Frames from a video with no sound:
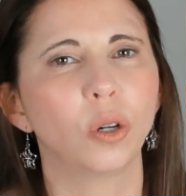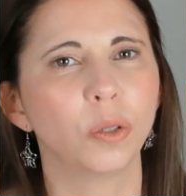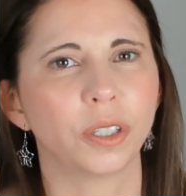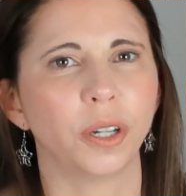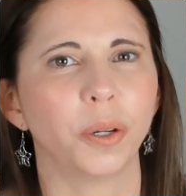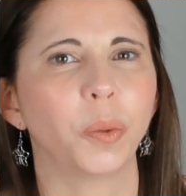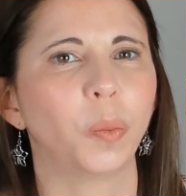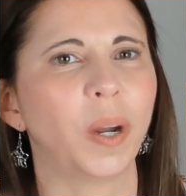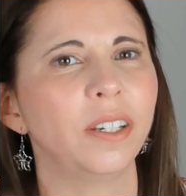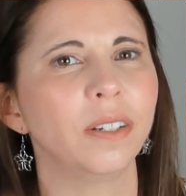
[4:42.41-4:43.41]
Also,
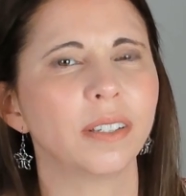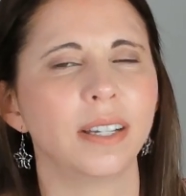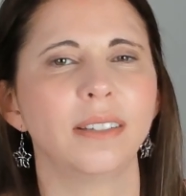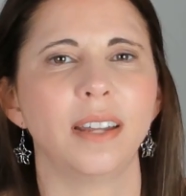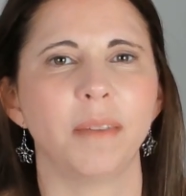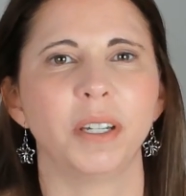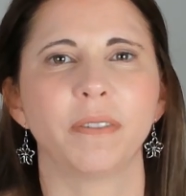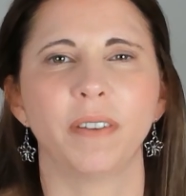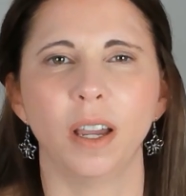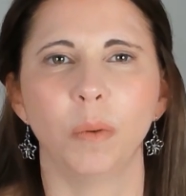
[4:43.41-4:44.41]
when you send an
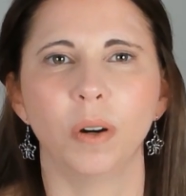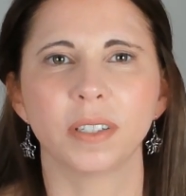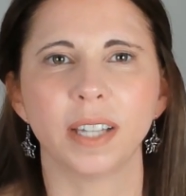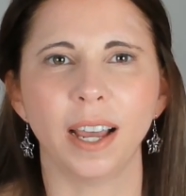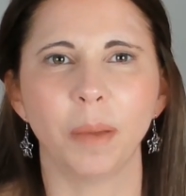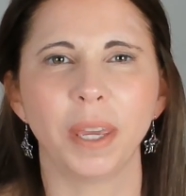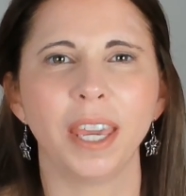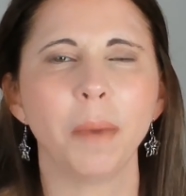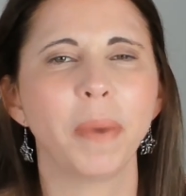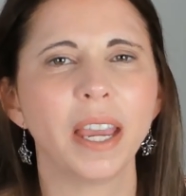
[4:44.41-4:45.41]
image via WhatsApp,
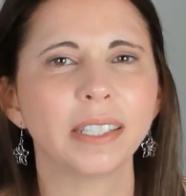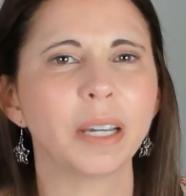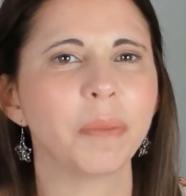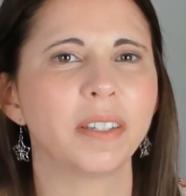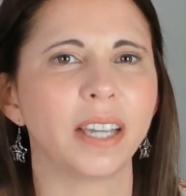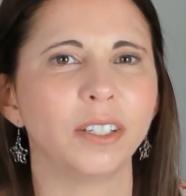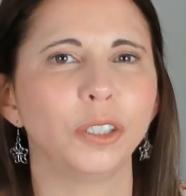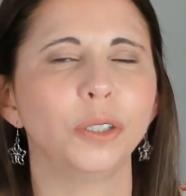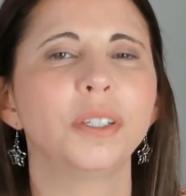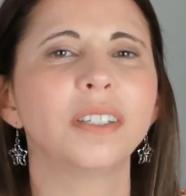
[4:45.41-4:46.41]
it picks up the
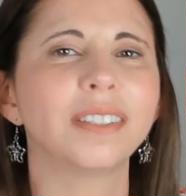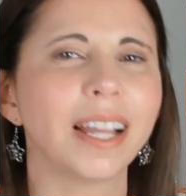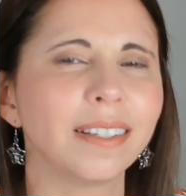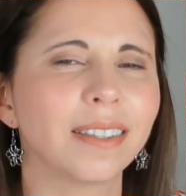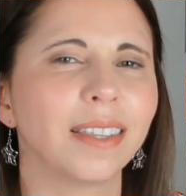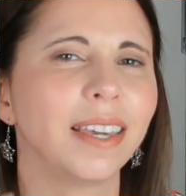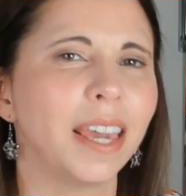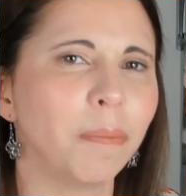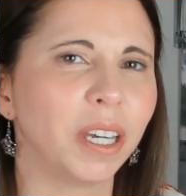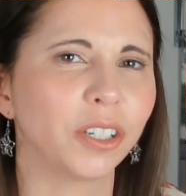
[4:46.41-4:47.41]
date you sent the
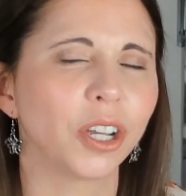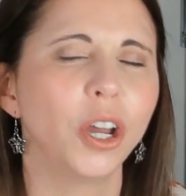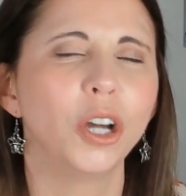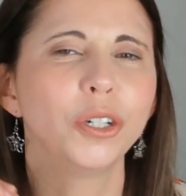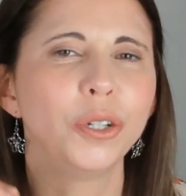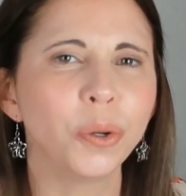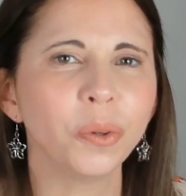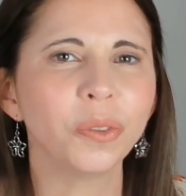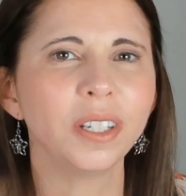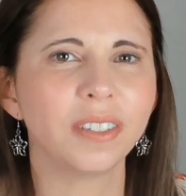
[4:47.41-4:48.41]
image,
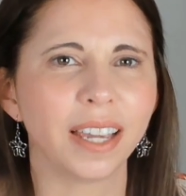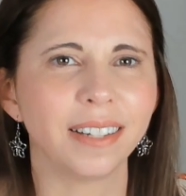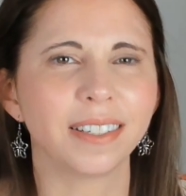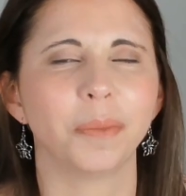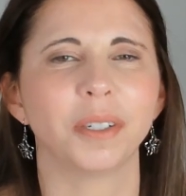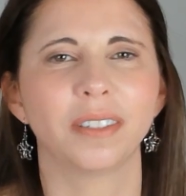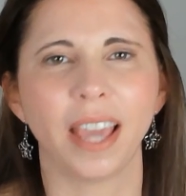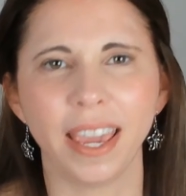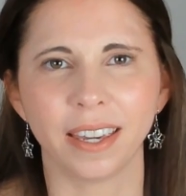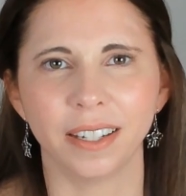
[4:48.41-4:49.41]
not the date it was
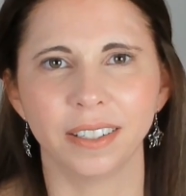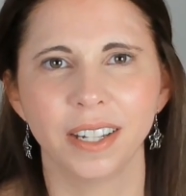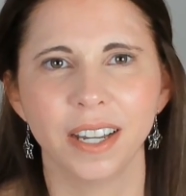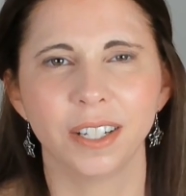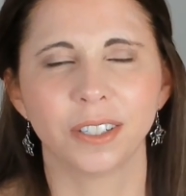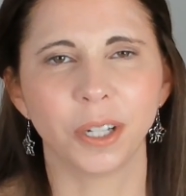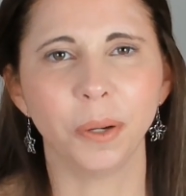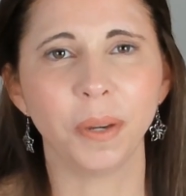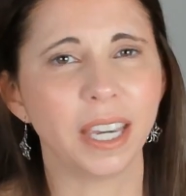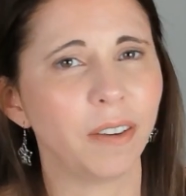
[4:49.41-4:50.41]
taken.
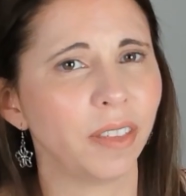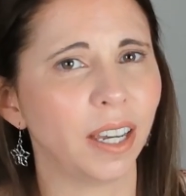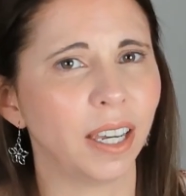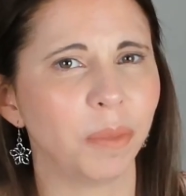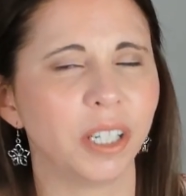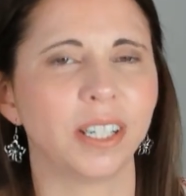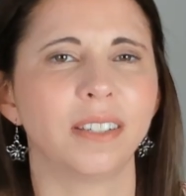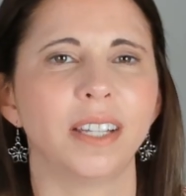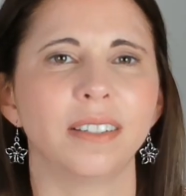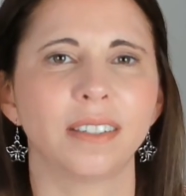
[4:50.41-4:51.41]
So if that image
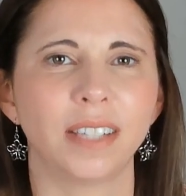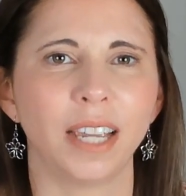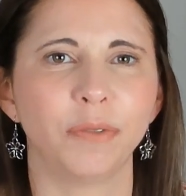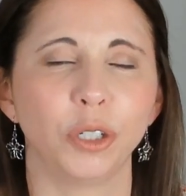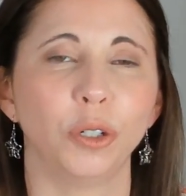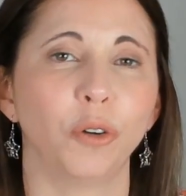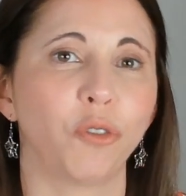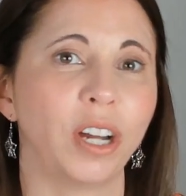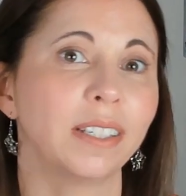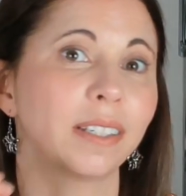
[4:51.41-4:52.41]
is then saved to your
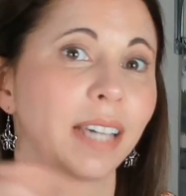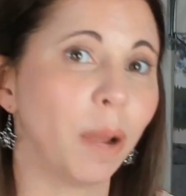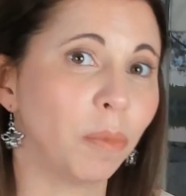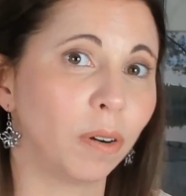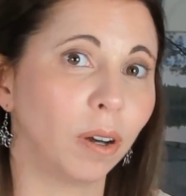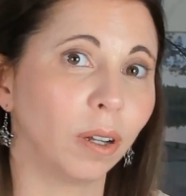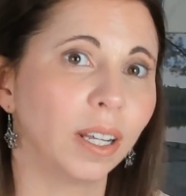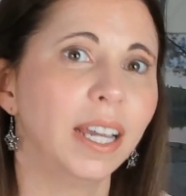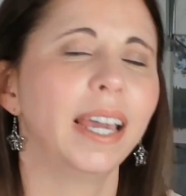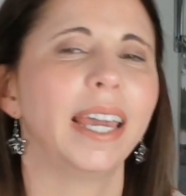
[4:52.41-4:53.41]
friend's camera
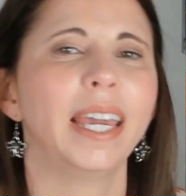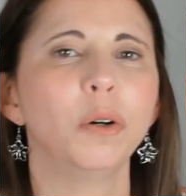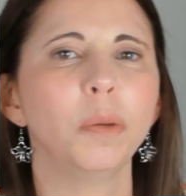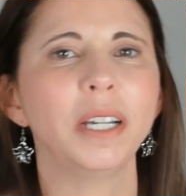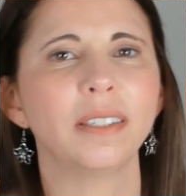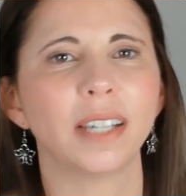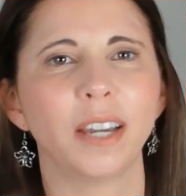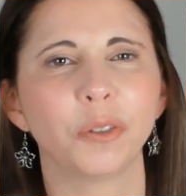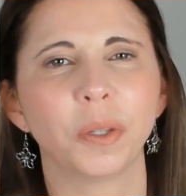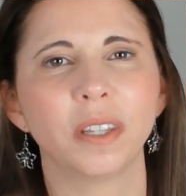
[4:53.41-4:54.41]
roll, it will be
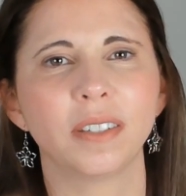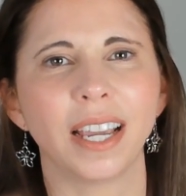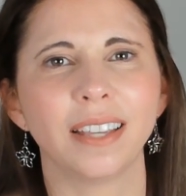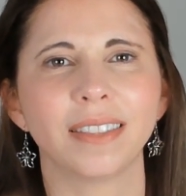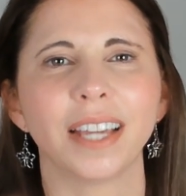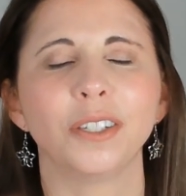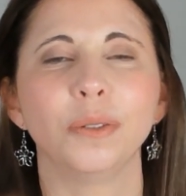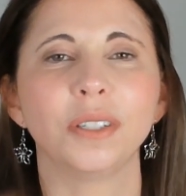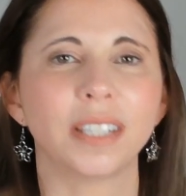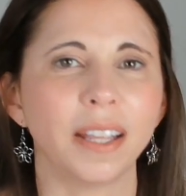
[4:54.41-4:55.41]
saved with the date that
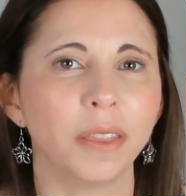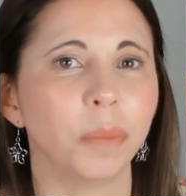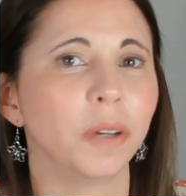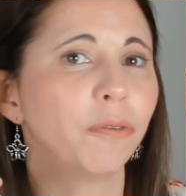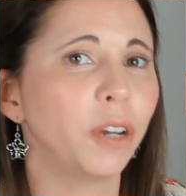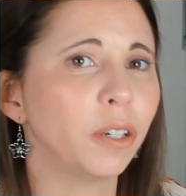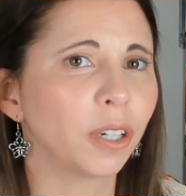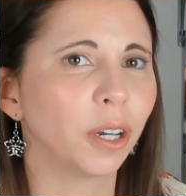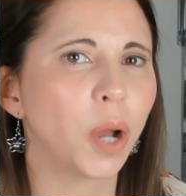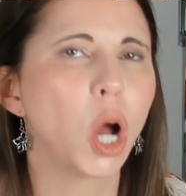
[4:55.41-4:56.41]
you sent them the
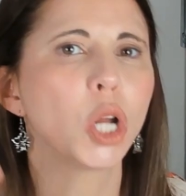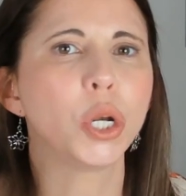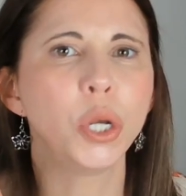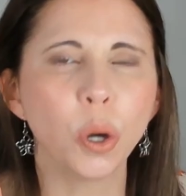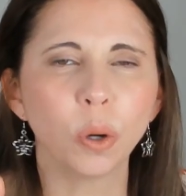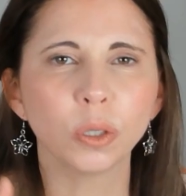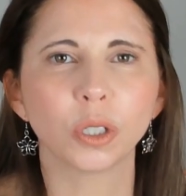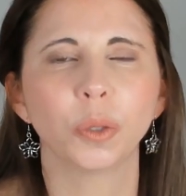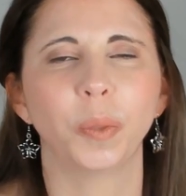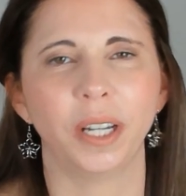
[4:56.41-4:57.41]
photo,
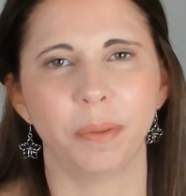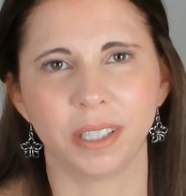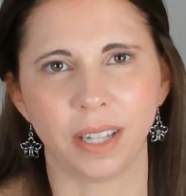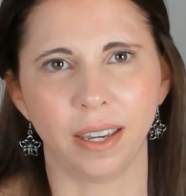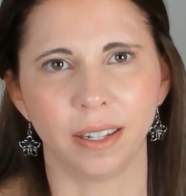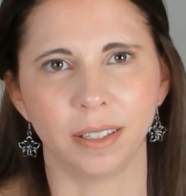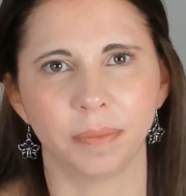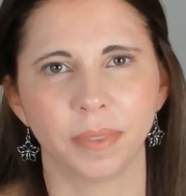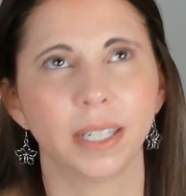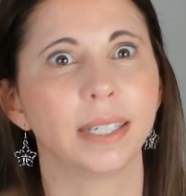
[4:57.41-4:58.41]
not when it was
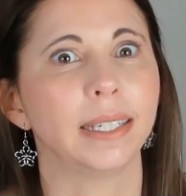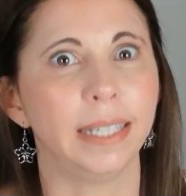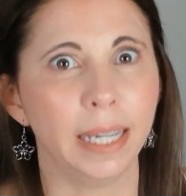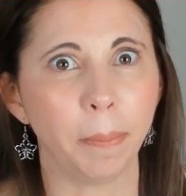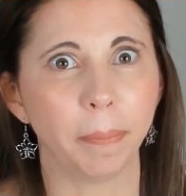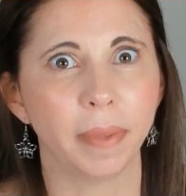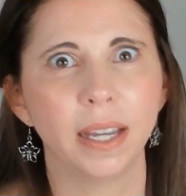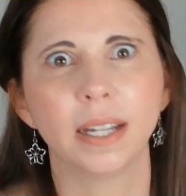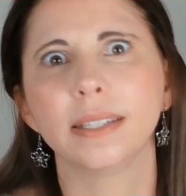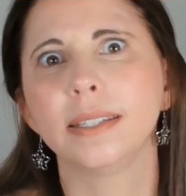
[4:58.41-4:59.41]
taken. Yep,
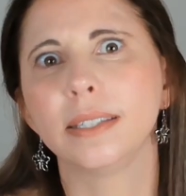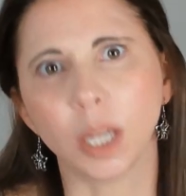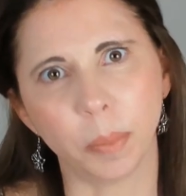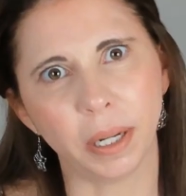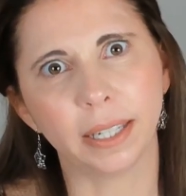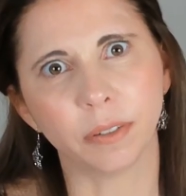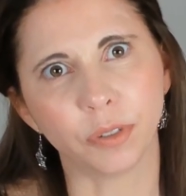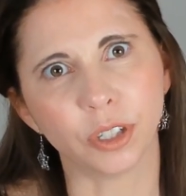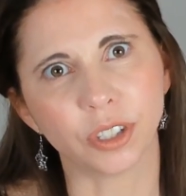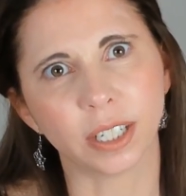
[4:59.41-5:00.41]
doubly
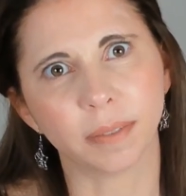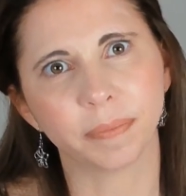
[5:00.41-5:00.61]
confusing.